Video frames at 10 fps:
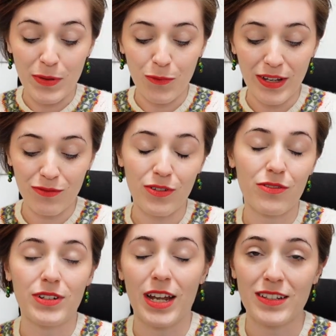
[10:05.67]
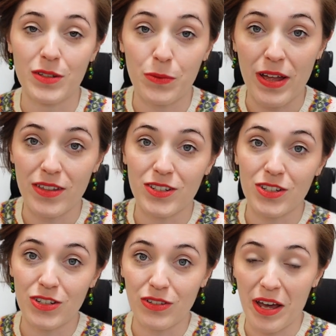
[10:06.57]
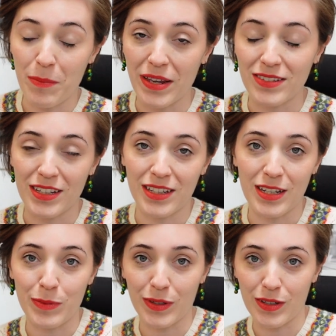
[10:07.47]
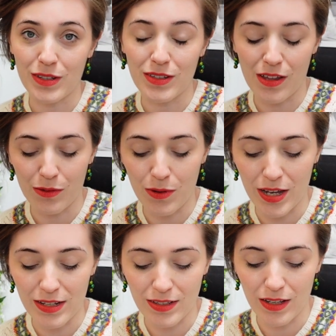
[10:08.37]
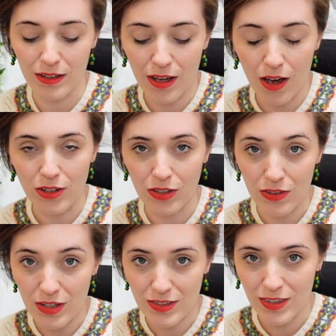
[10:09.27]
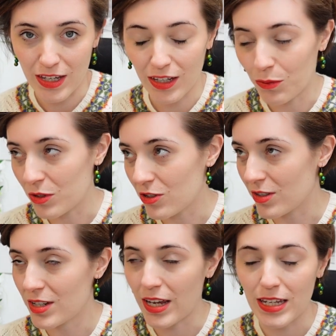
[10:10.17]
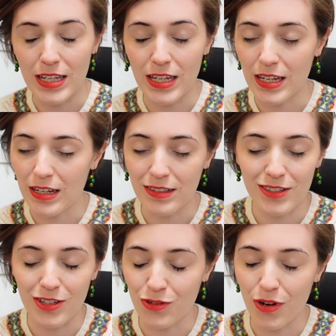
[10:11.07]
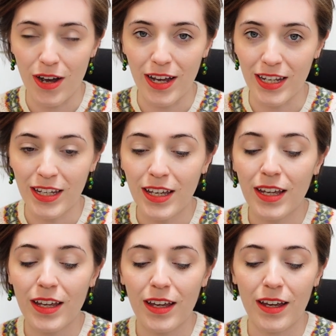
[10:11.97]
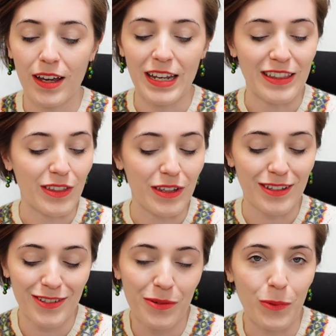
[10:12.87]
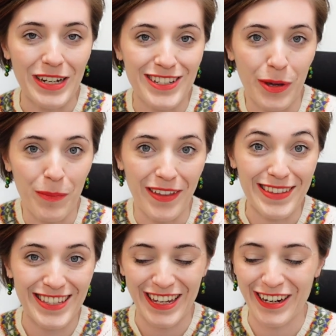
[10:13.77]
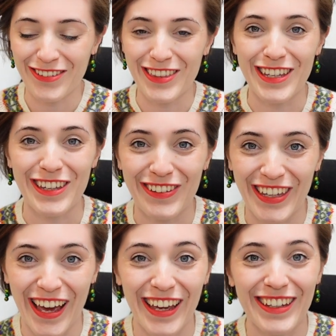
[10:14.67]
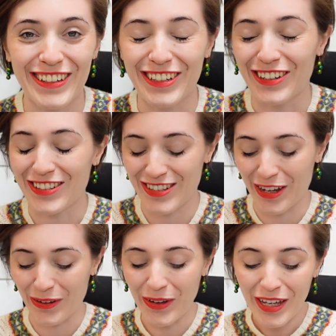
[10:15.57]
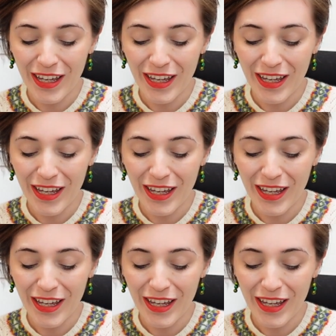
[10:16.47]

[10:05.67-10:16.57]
been waiting for nicer weather to do that, basically, because otherwise a cardigan this thick would just take years to dry in the winter months here in the UK, you know. So